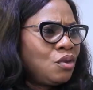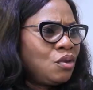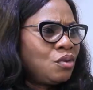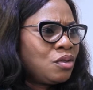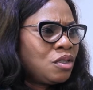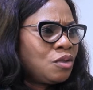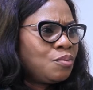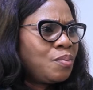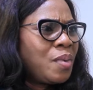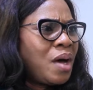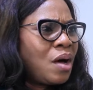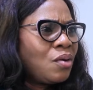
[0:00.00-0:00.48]
your
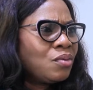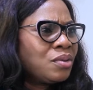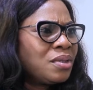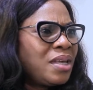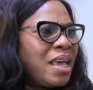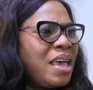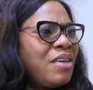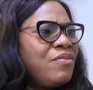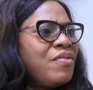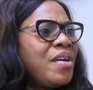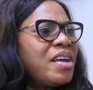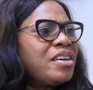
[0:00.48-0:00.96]

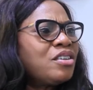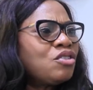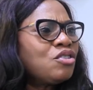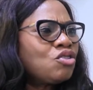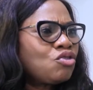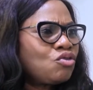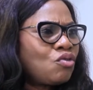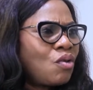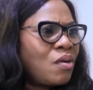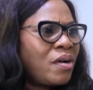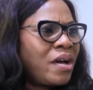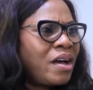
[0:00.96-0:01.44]
spouse, a very
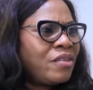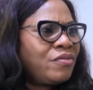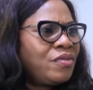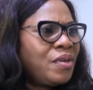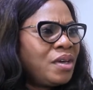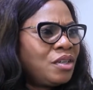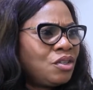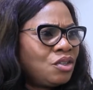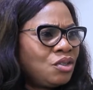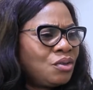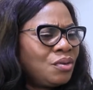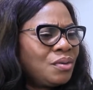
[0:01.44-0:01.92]
strong
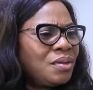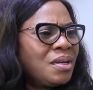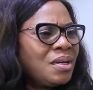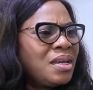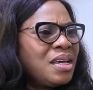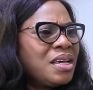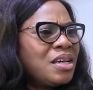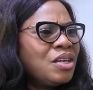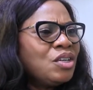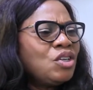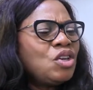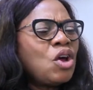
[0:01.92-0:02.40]
affection
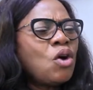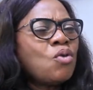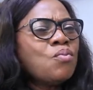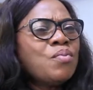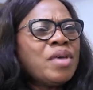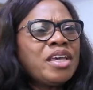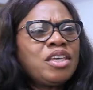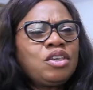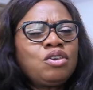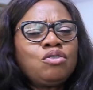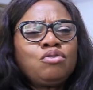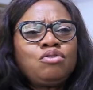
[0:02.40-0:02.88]
that will
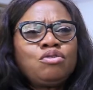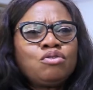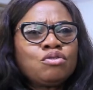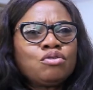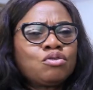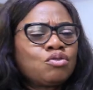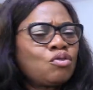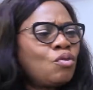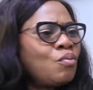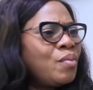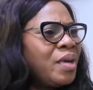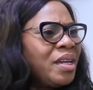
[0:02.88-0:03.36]
make you do
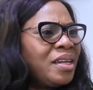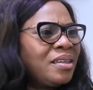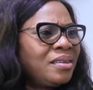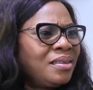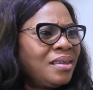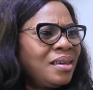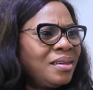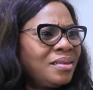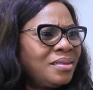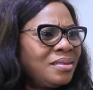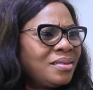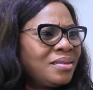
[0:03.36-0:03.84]
so many
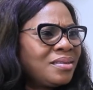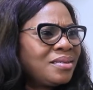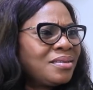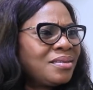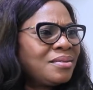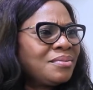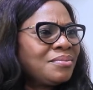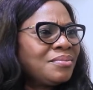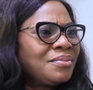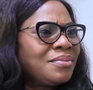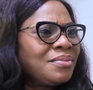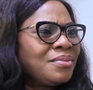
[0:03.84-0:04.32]
things